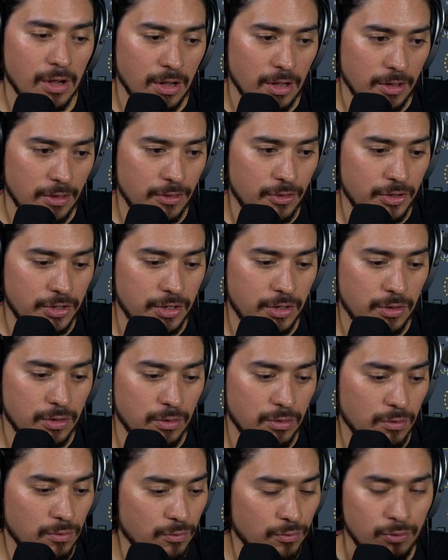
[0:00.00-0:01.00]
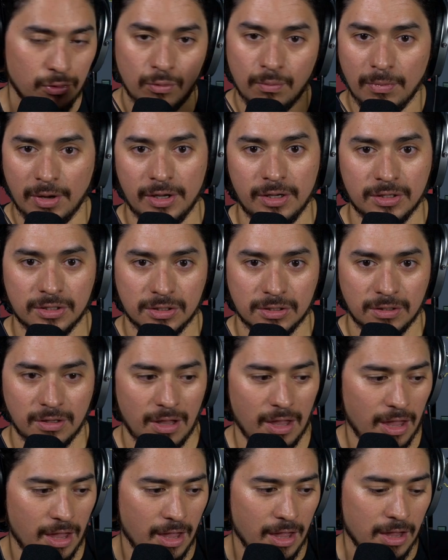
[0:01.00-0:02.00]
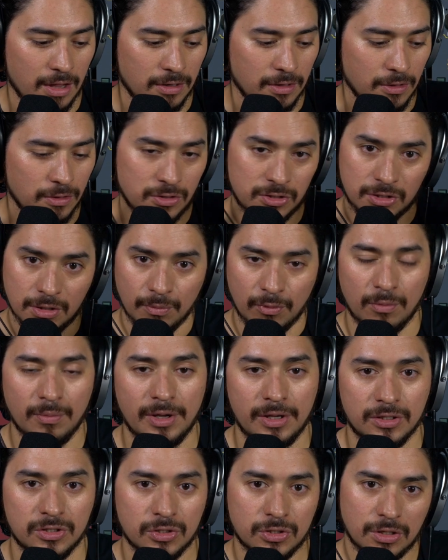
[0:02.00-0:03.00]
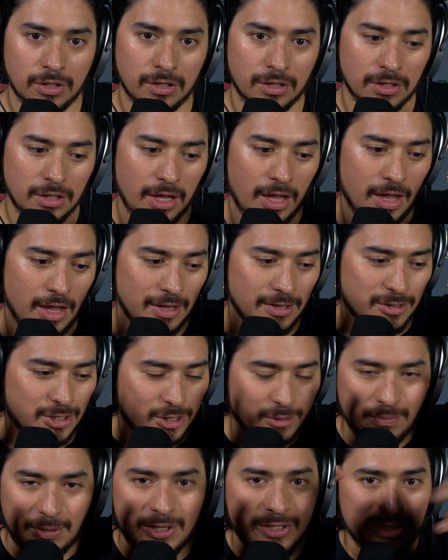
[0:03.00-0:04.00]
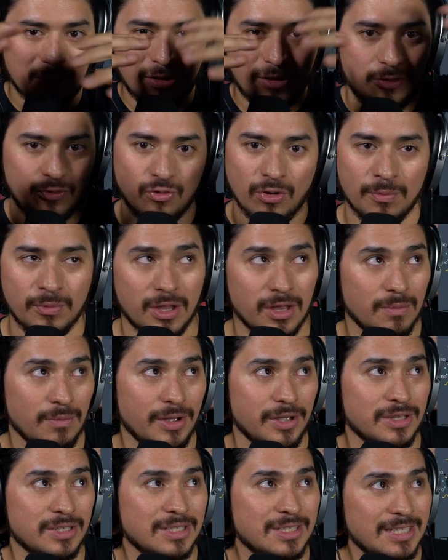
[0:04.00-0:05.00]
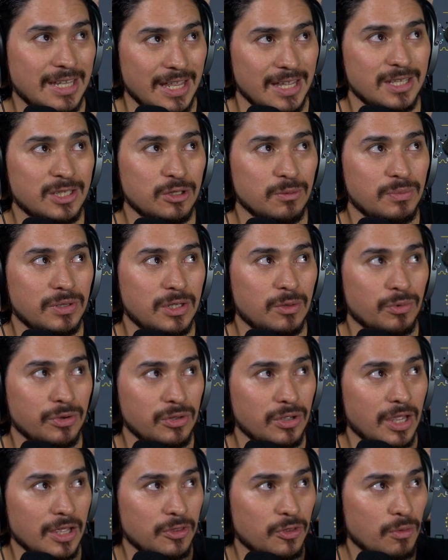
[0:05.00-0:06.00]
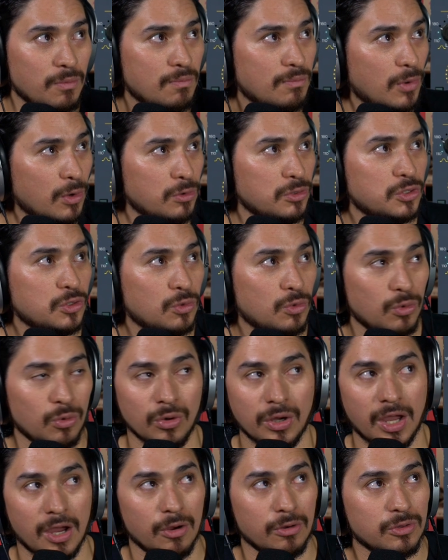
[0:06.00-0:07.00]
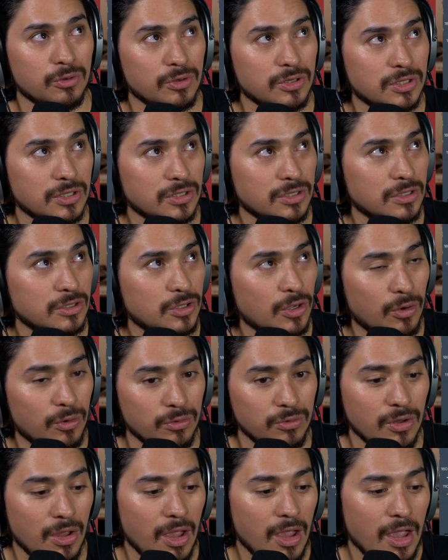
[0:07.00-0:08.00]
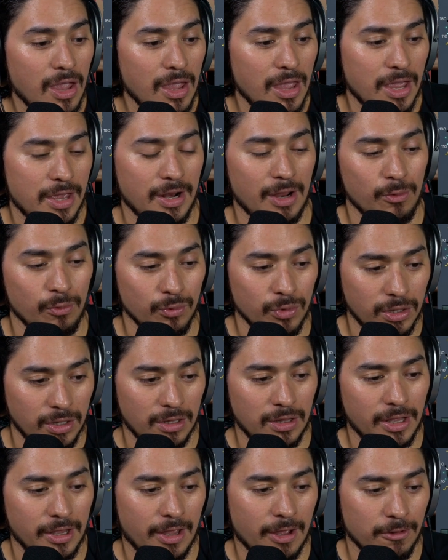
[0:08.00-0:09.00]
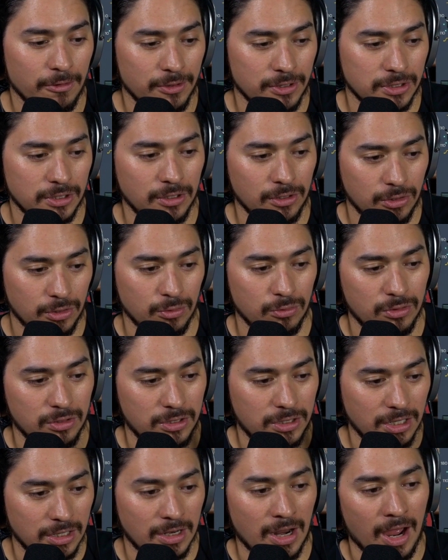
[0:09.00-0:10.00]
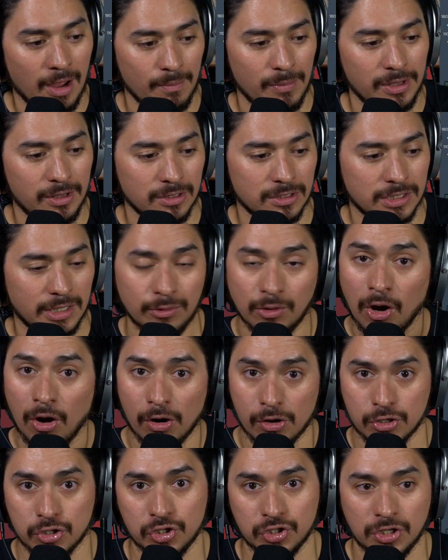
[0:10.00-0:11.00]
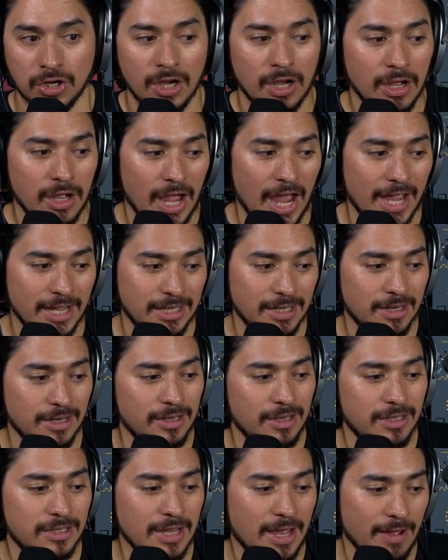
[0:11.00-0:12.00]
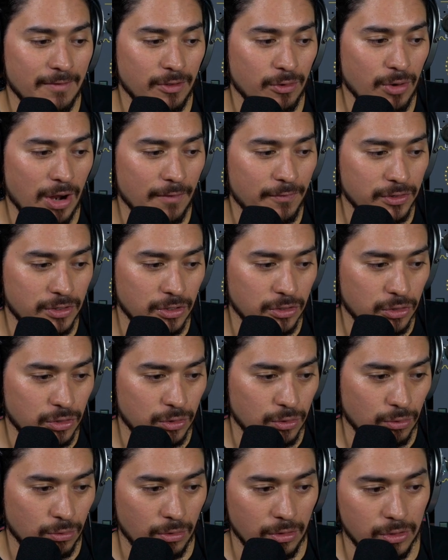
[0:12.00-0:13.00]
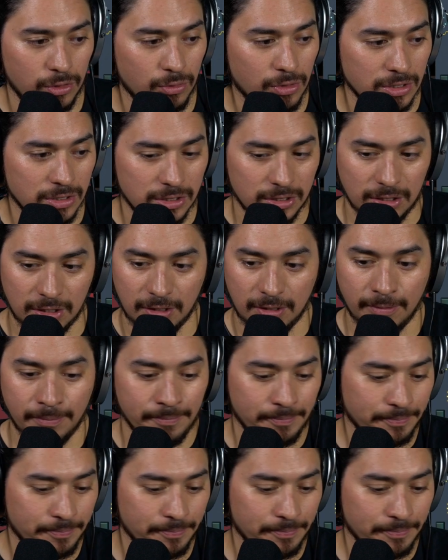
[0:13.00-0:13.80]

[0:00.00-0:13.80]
The room mics and the cymbal mics and just basically drum kit mics tend to be where you get the most cool characteristics and tone. And I really like how this EQ did not make it sound harsh. I didn't need to have a graphic EQ. You can see